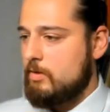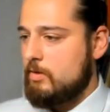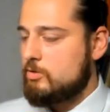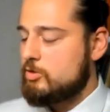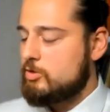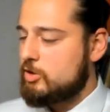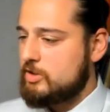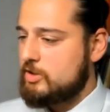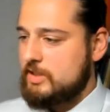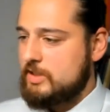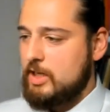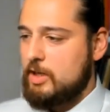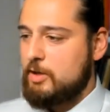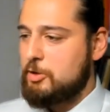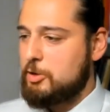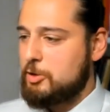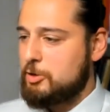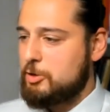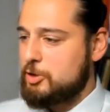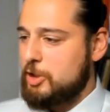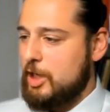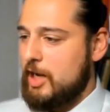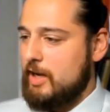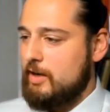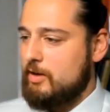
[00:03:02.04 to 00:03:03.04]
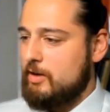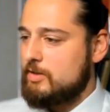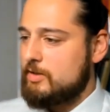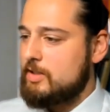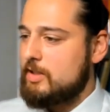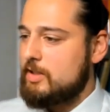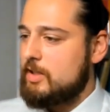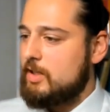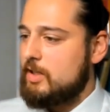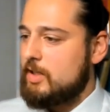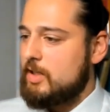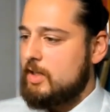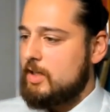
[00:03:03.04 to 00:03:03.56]
just tell your child,
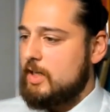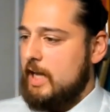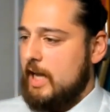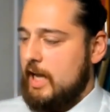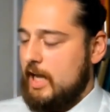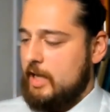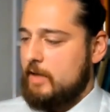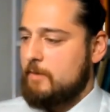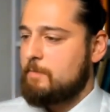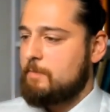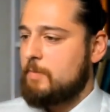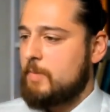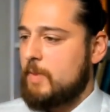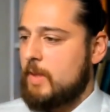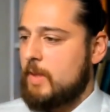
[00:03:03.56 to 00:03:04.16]
hey,